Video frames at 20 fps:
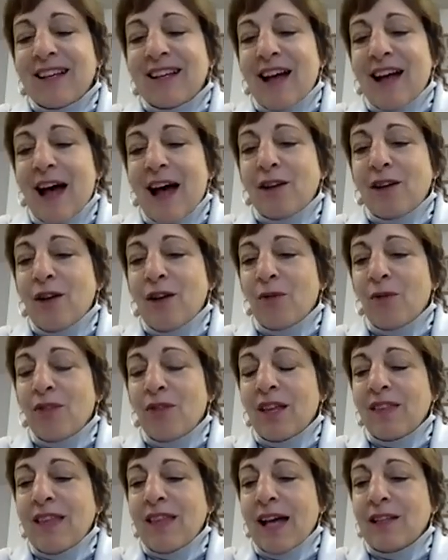I know
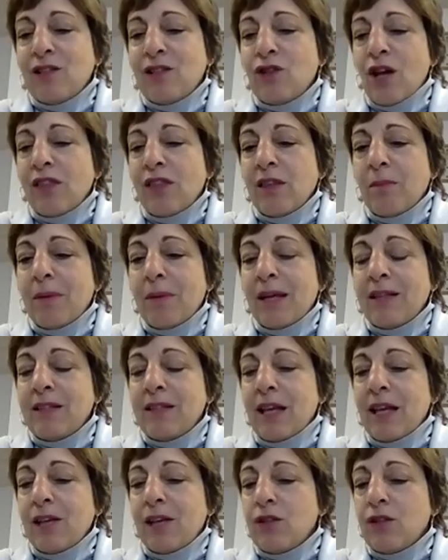that that's not the
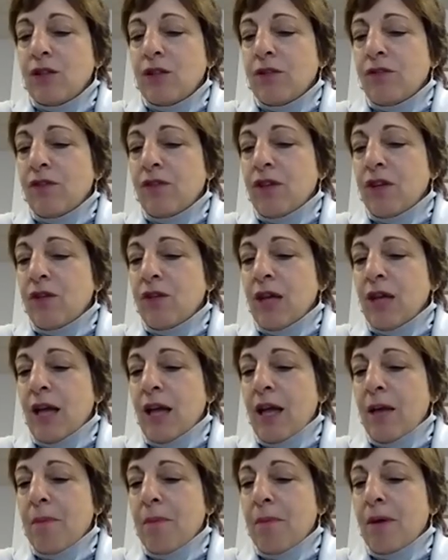best answer for you,
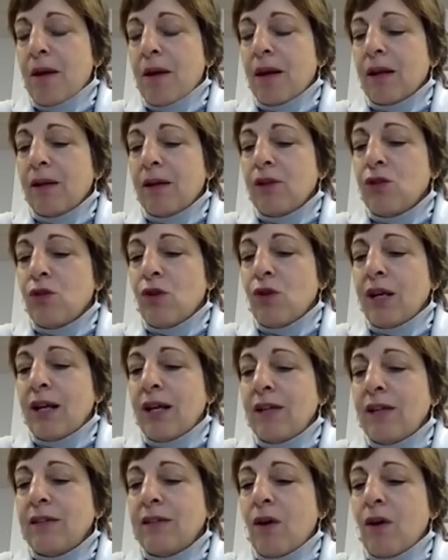Gabe, but join
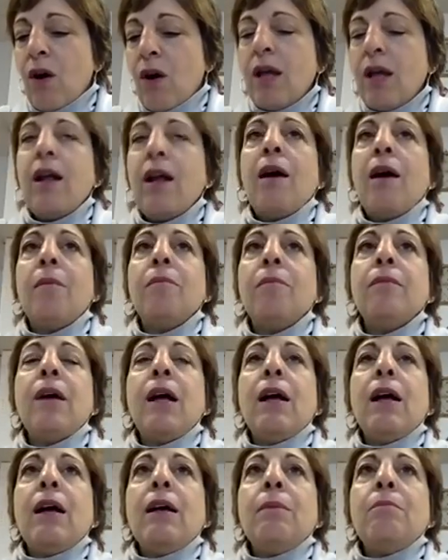us on
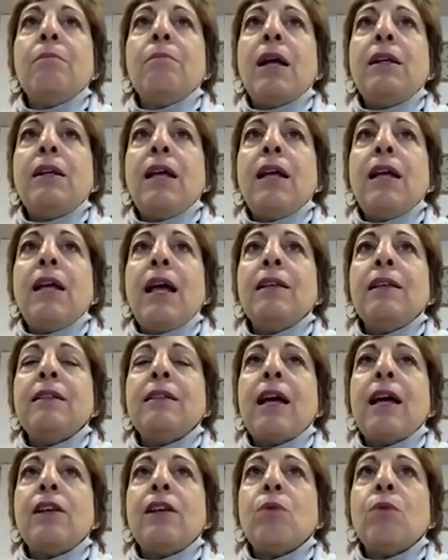
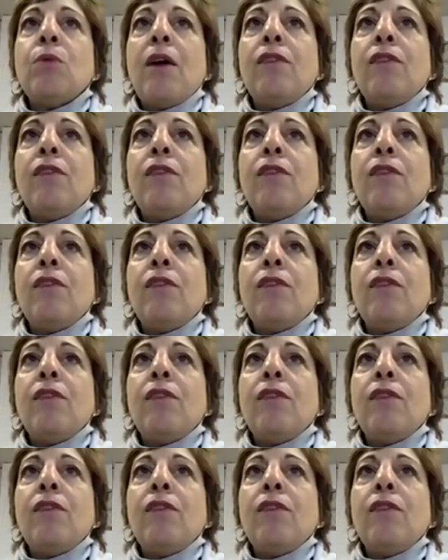Mondays at 12